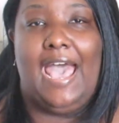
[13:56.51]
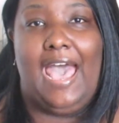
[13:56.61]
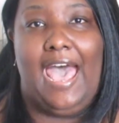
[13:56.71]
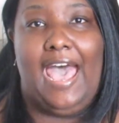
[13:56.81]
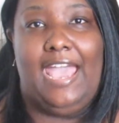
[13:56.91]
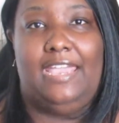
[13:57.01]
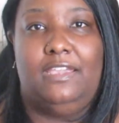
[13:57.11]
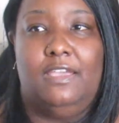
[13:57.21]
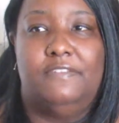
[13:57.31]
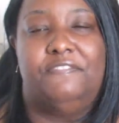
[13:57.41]

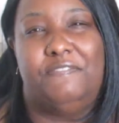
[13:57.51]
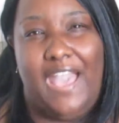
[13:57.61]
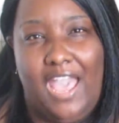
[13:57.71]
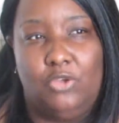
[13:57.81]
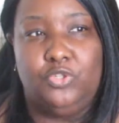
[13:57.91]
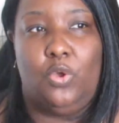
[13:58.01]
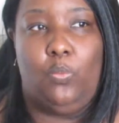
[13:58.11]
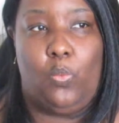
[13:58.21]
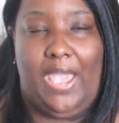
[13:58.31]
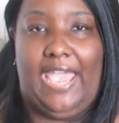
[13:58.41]
I found a
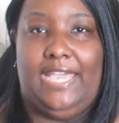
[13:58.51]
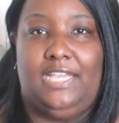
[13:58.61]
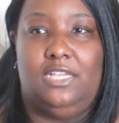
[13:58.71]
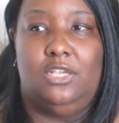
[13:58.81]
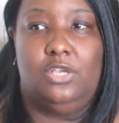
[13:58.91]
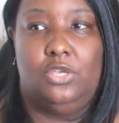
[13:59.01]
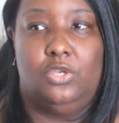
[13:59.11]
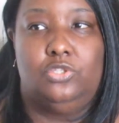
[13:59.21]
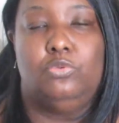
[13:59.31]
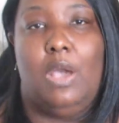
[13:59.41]
way
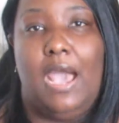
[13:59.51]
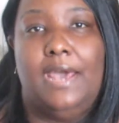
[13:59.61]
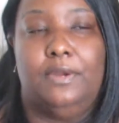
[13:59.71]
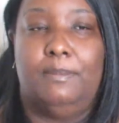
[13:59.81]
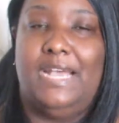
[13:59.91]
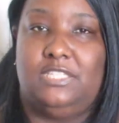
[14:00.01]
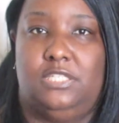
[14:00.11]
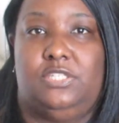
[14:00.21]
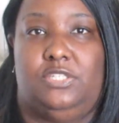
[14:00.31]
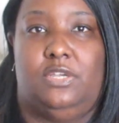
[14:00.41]
to honor my
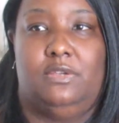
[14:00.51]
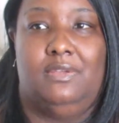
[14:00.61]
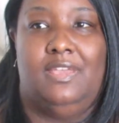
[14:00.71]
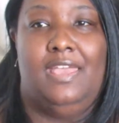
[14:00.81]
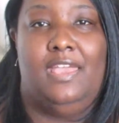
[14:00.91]
sister